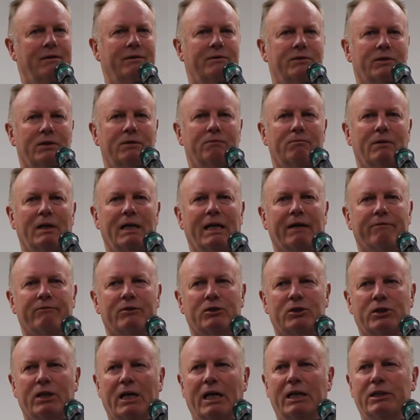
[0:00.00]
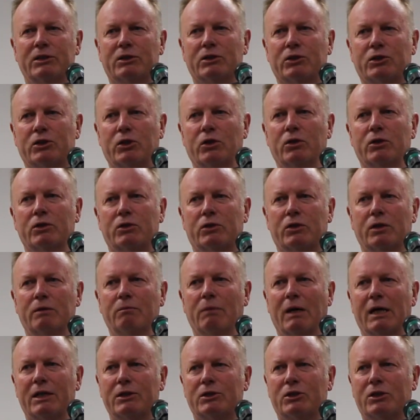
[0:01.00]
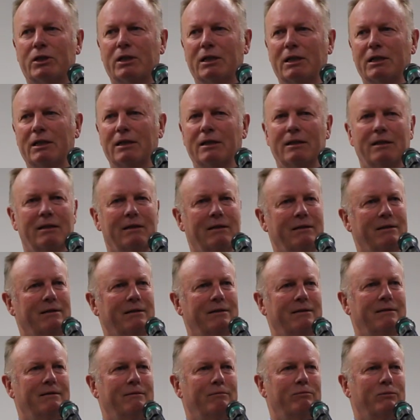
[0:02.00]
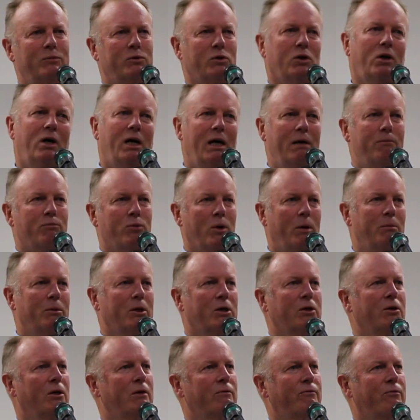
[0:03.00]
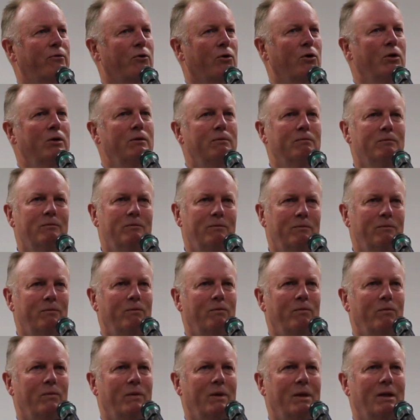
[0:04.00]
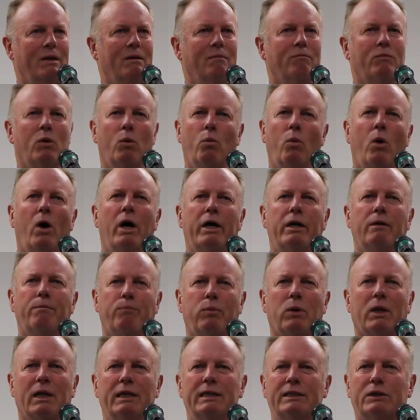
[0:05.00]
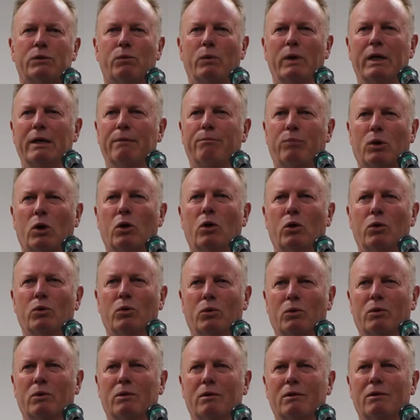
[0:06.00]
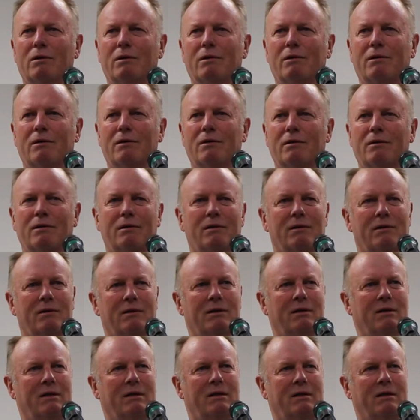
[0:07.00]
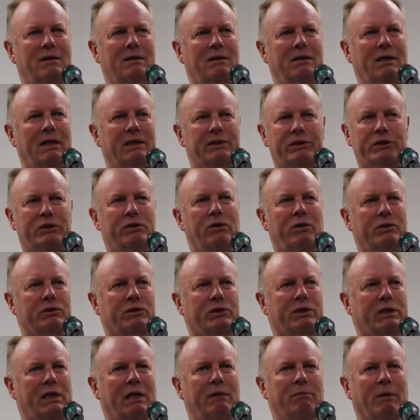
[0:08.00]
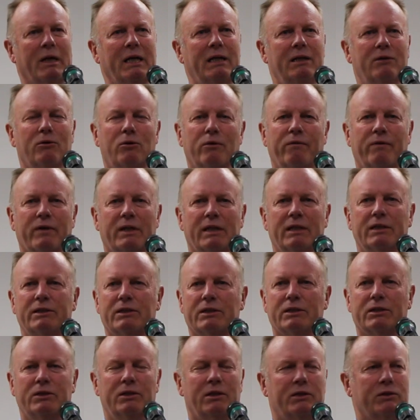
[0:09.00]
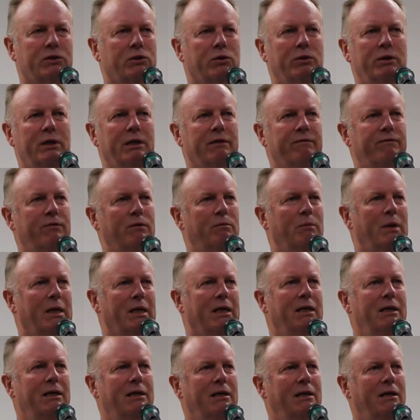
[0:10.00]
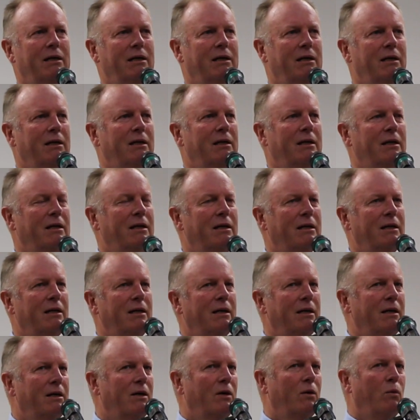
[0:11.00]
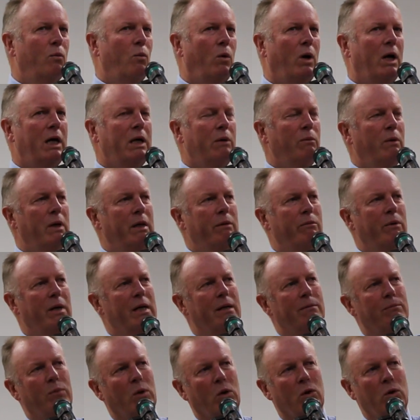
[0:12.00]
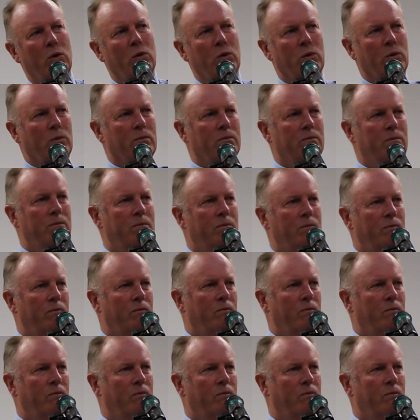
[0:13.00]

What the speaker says: Didn't really have to change the shirt too much. Tie probably got through. But why do police wear blue? It's not slimming, or if it is, it's not doing it for me. Why do we wear blue?